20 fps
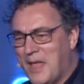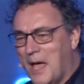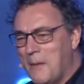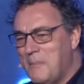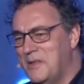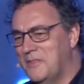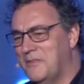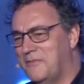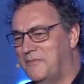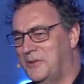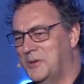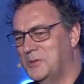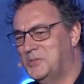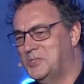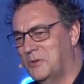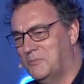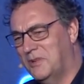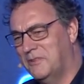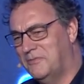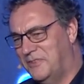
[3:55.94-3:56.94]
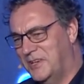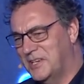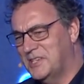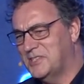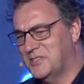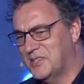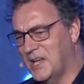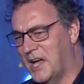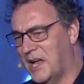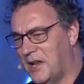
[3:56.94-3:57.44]
I mean, the future will
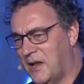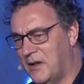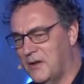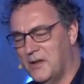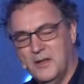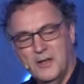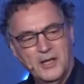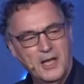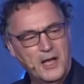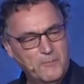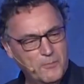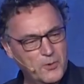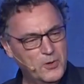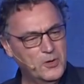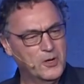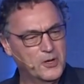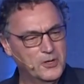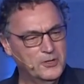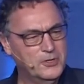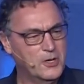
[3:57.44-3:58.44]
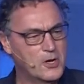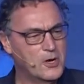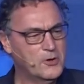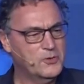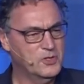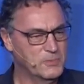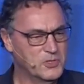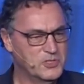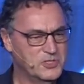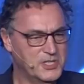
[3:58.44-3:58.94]
fix that, and, and we're going to talk
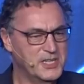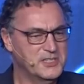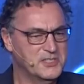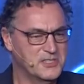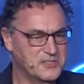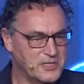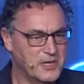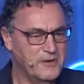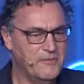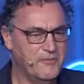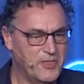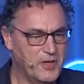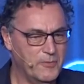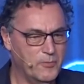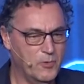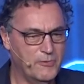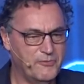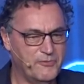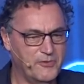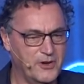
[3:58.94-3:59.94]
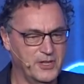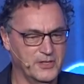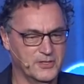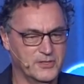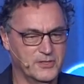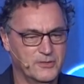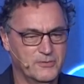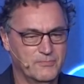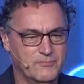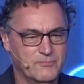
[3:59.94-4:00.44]
to machines as if they were a friend.
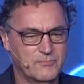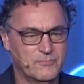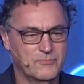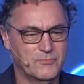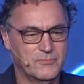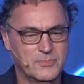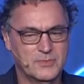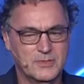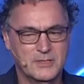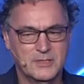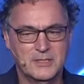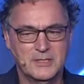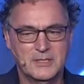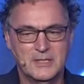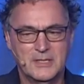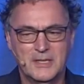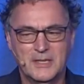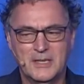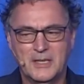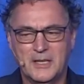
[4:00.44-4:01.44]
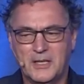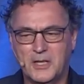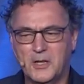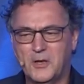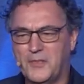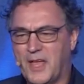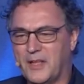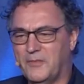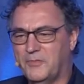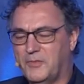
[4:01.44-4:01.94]
You know,
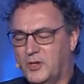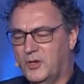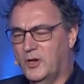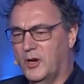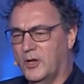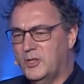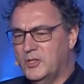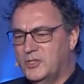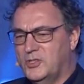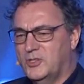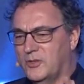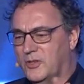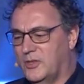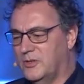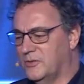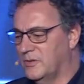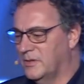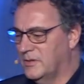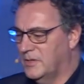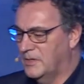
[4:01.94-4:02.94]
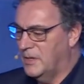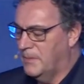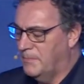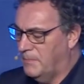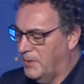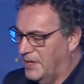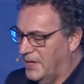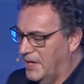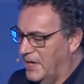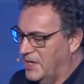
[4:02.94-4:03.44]
the, the cultural
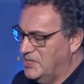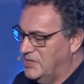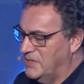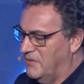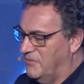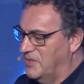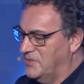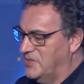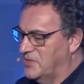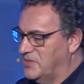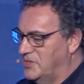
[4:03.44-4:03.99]
implication of this is